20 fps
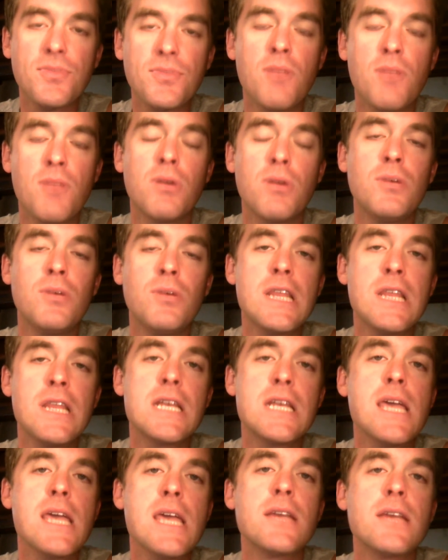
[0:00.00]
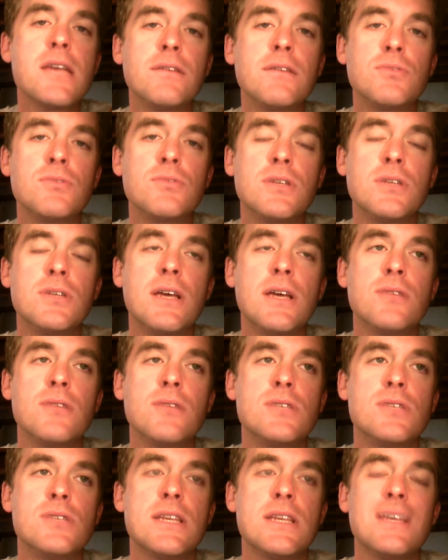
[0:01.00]
But one of the negatives with that
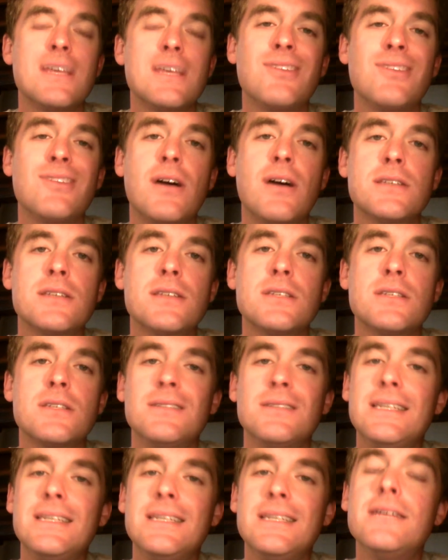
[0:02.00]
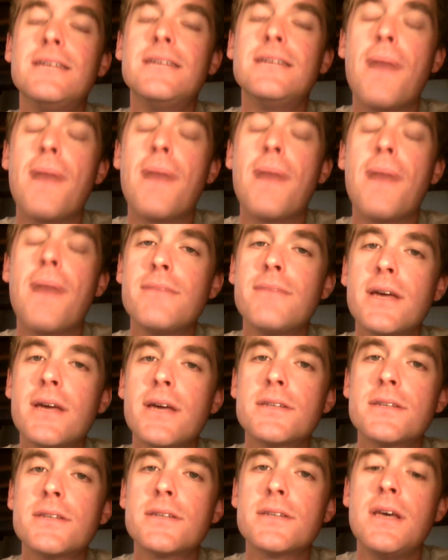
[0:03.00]
was that they lost lean body
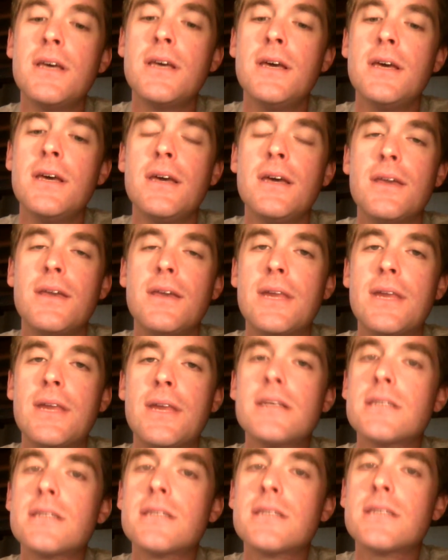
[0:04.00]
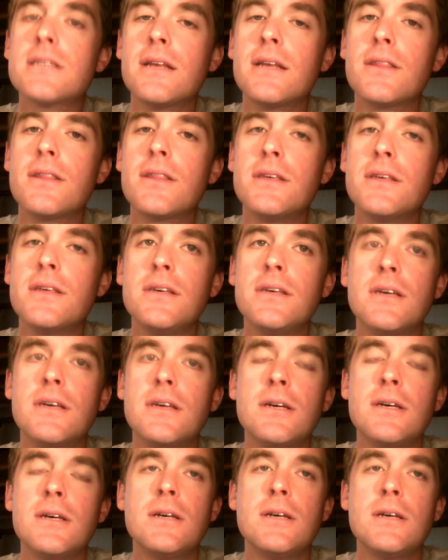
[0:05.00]
mass, and that is kind of the
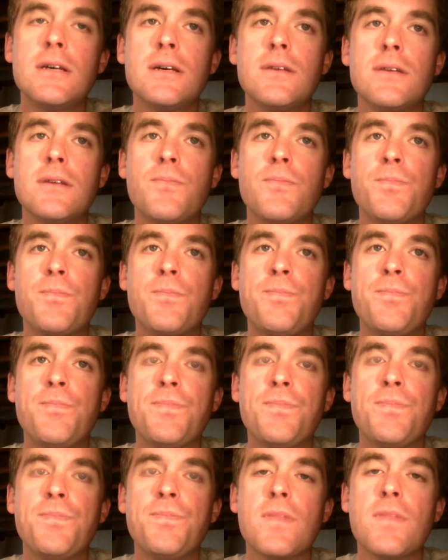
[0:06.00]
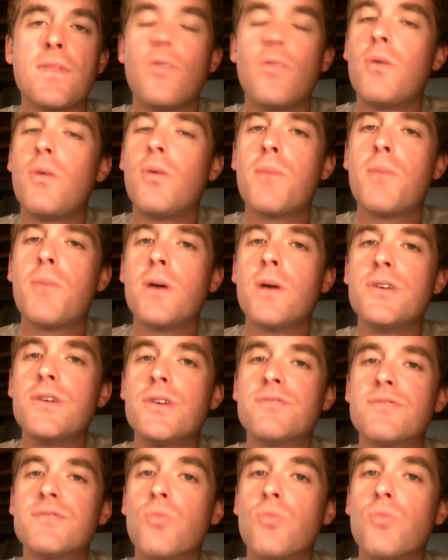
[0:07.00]
one part you have
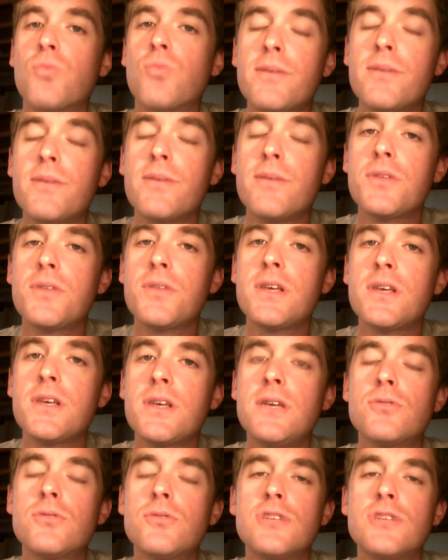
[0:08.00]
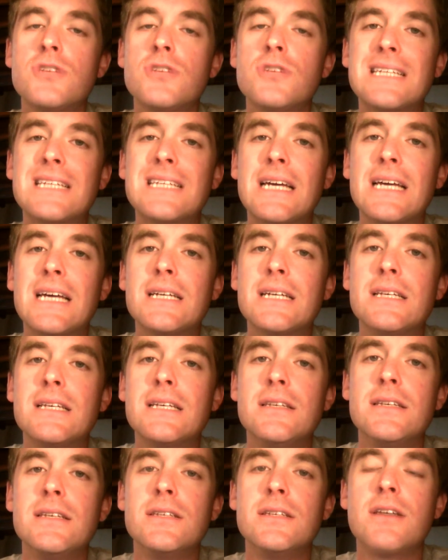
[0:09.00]
to worry about with a ketogenic diet
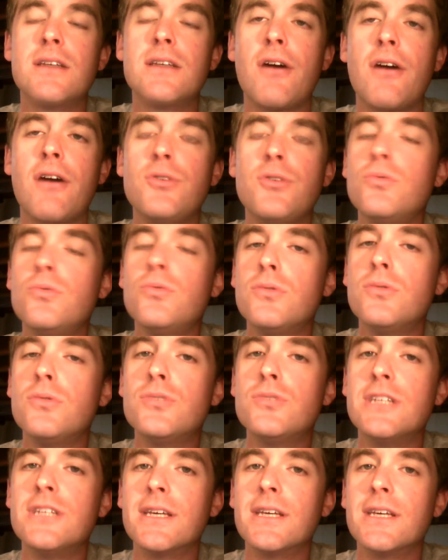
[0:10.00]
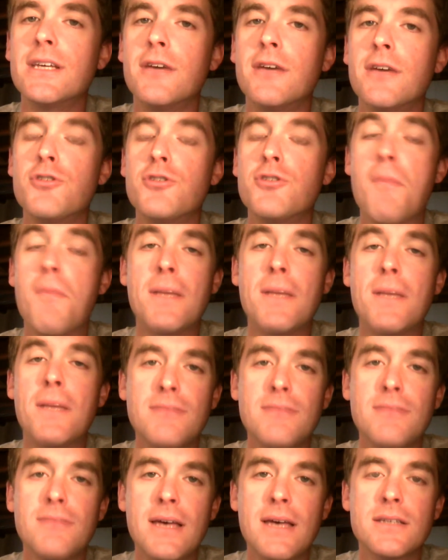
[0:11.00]
is, are you losing your muscle
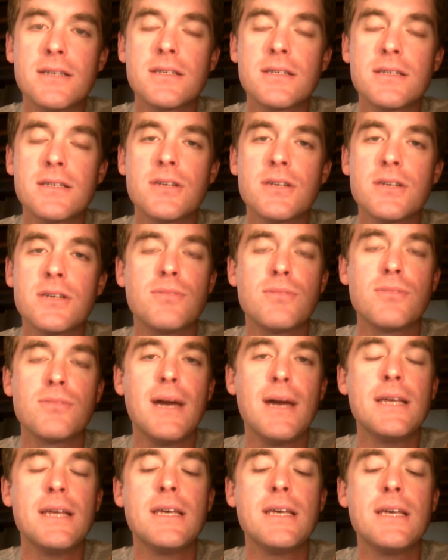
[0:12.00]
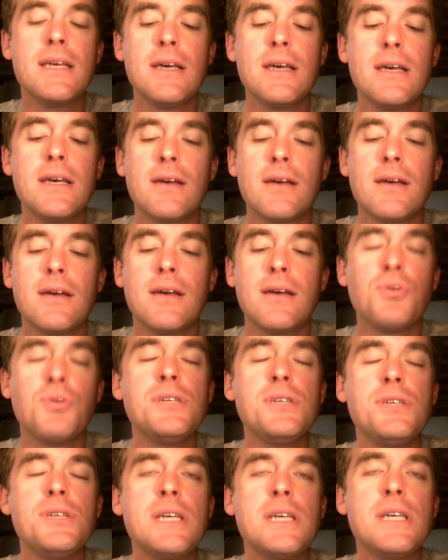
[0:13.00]
mass? Because your body
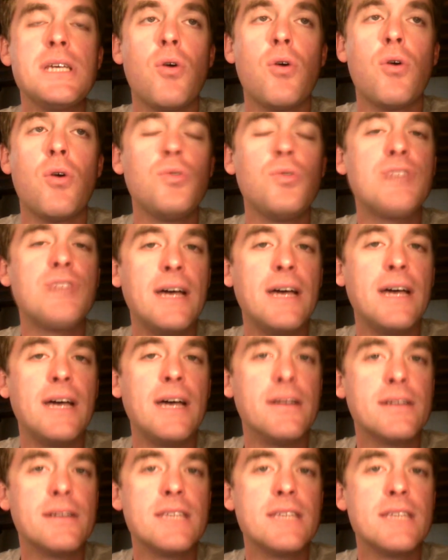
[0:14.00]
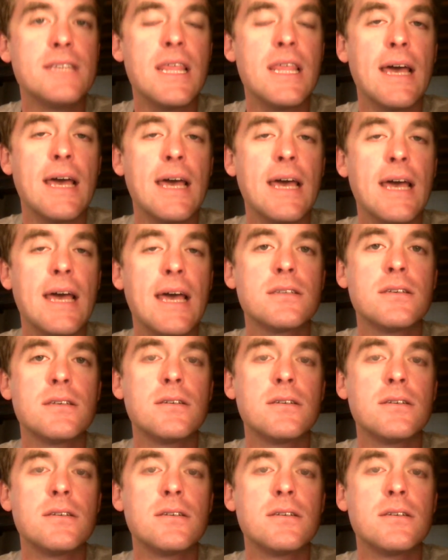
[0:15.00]
really holds on to that